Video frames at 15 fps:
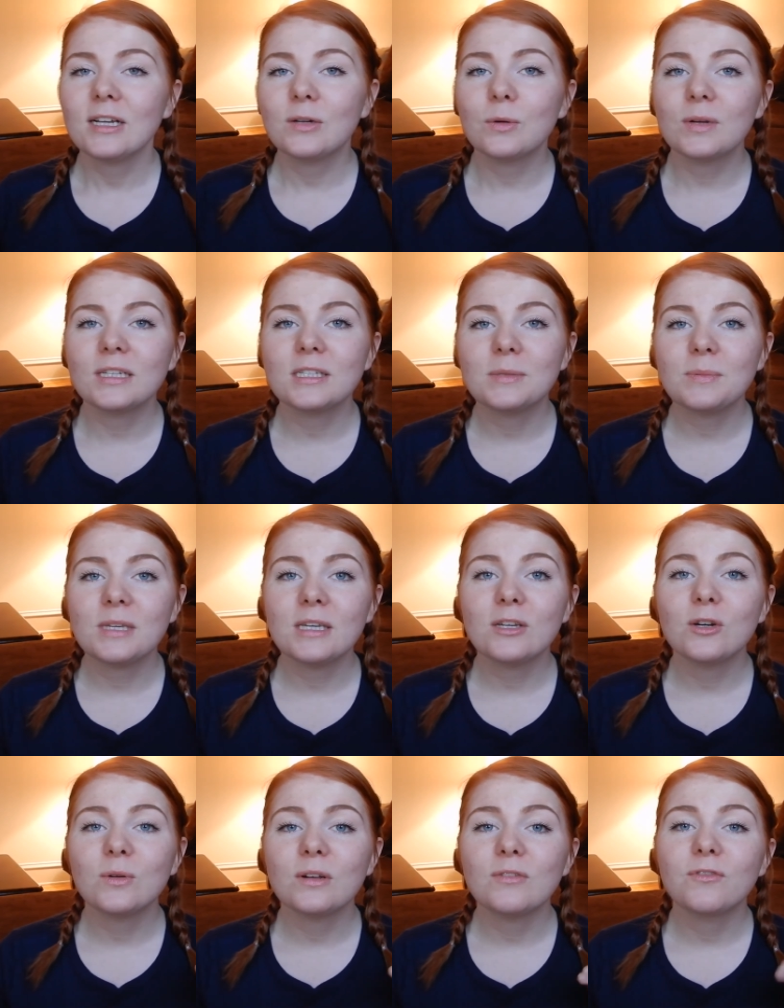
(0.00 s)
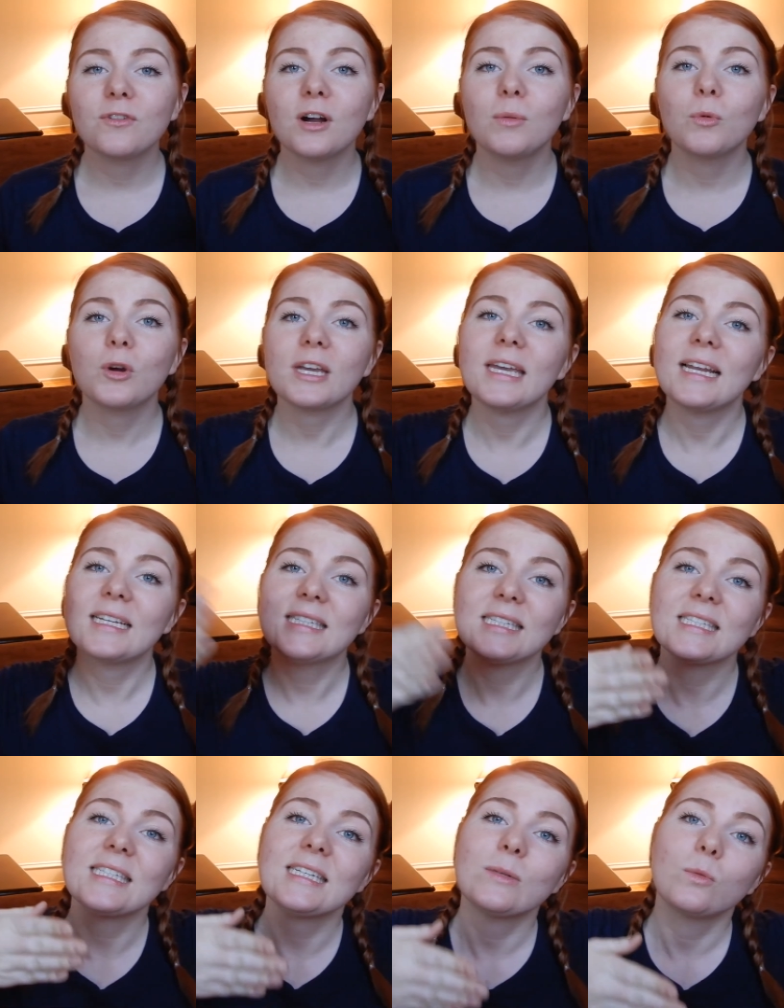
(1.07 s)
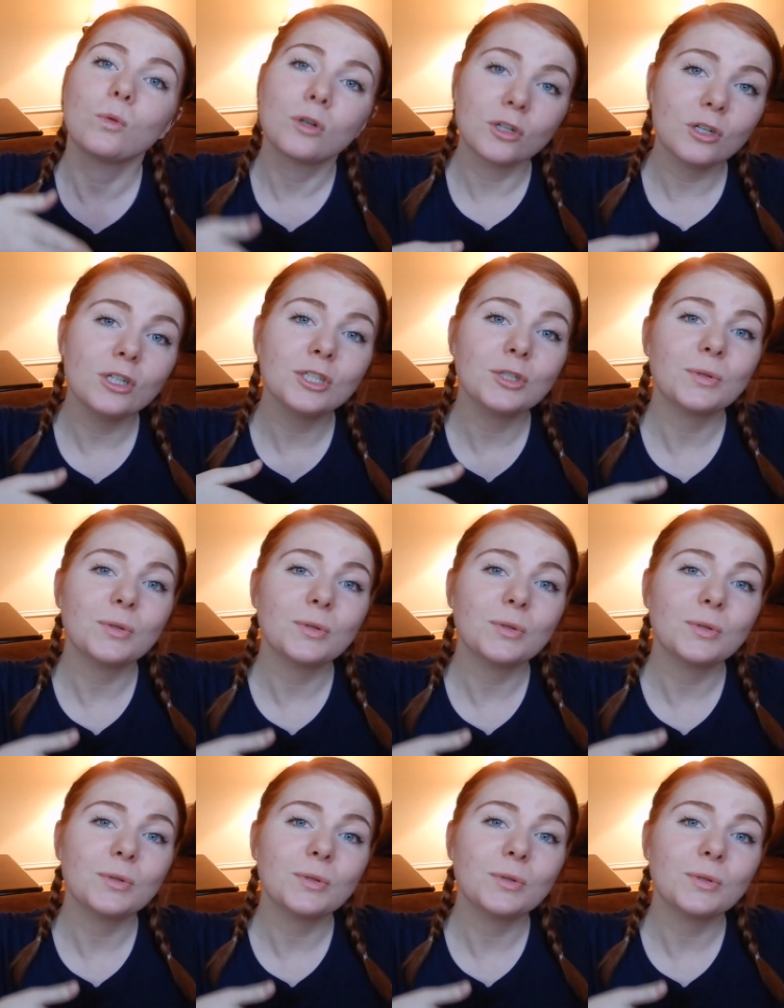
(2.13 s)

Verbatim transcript: going to be going from working at Disney World